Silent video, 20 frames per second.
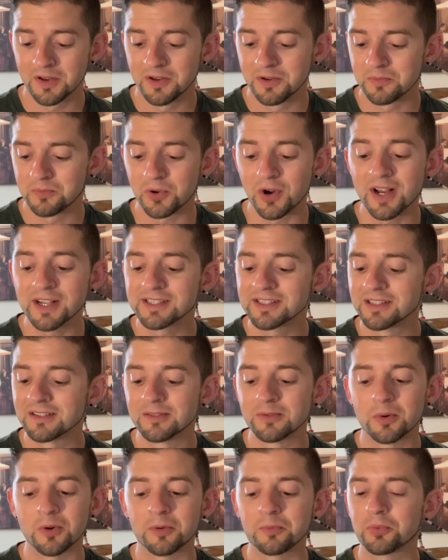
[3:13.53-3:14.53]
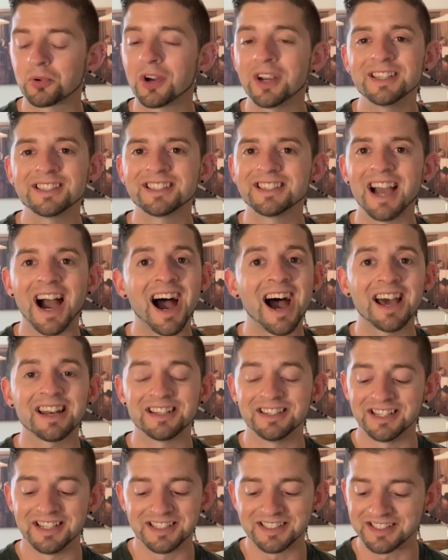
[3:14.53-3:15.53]
Praise the Lord, praise God
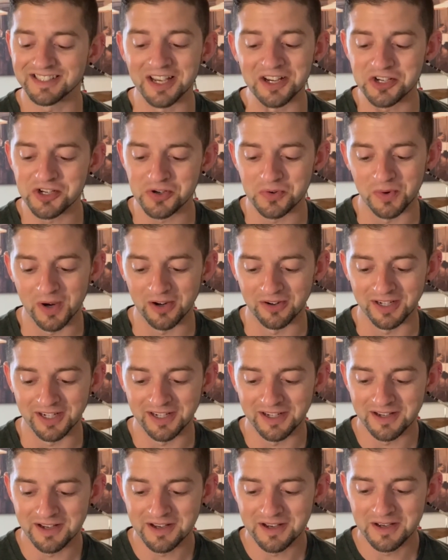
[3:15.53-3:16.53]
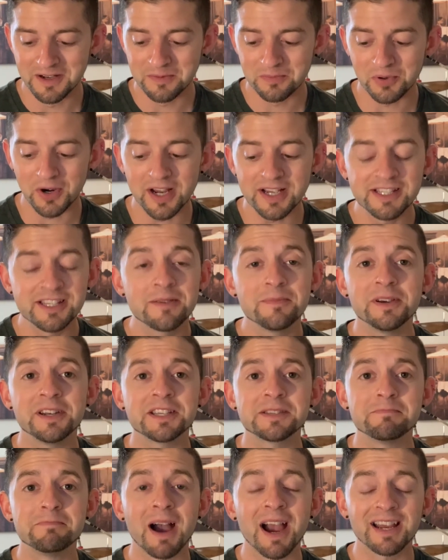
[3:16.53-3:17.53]
in his sanctuary. Praise him in
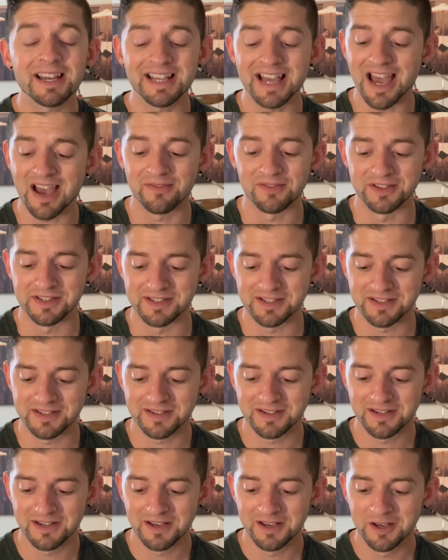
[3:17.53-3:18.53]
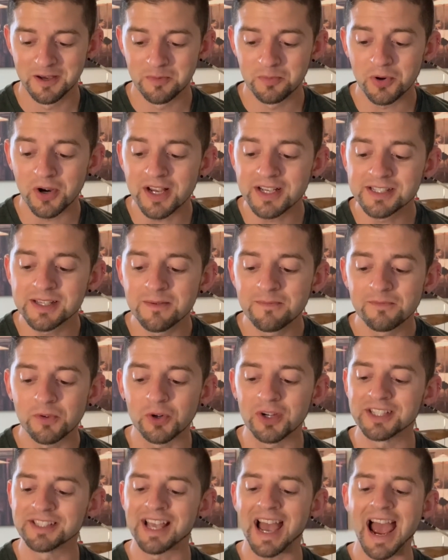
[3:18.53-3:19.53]
his mighty heavens. Praise him for
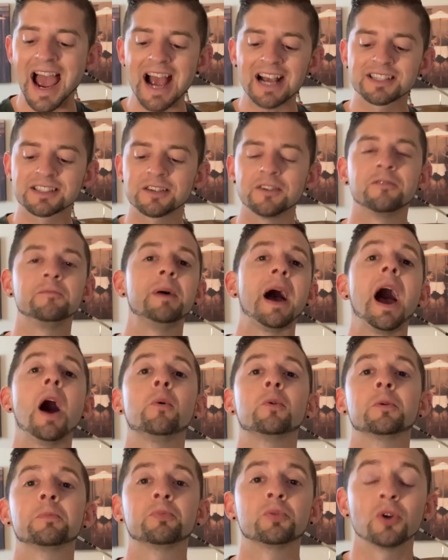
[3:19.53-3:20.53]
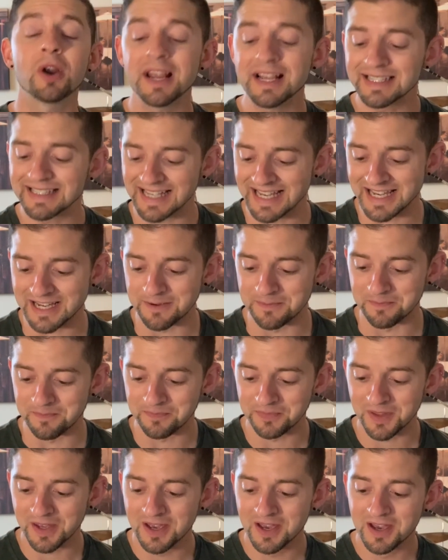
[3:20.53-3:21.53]
his acts of power. Praise him
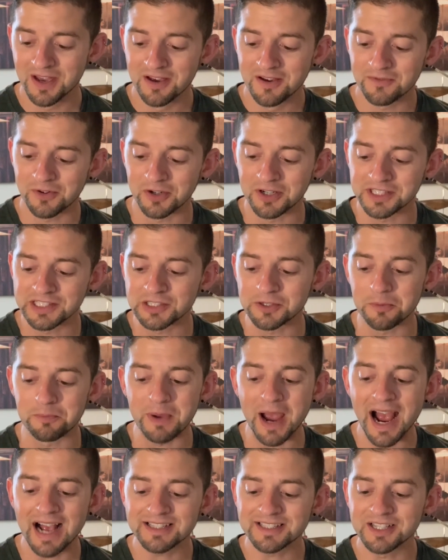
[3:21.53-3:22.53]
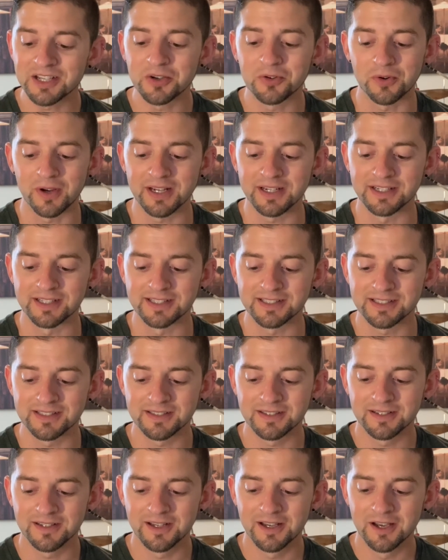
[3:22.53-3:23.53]
for his surpassing
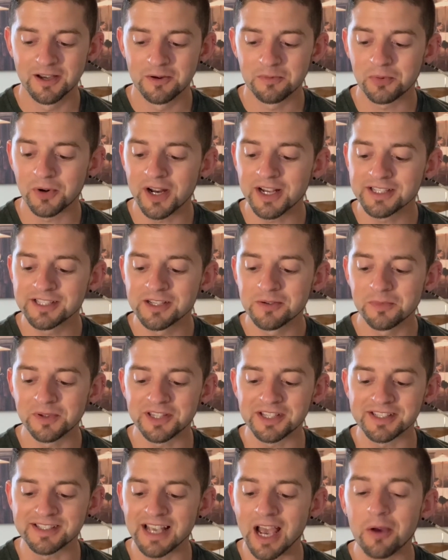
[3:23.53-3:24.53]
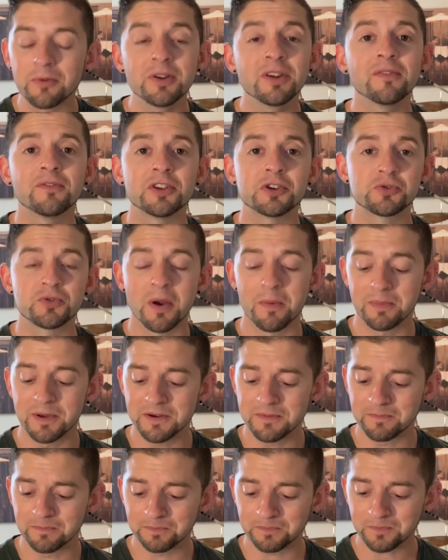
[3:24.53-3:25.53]
greatness. Praise him with the sounding of the trumpet.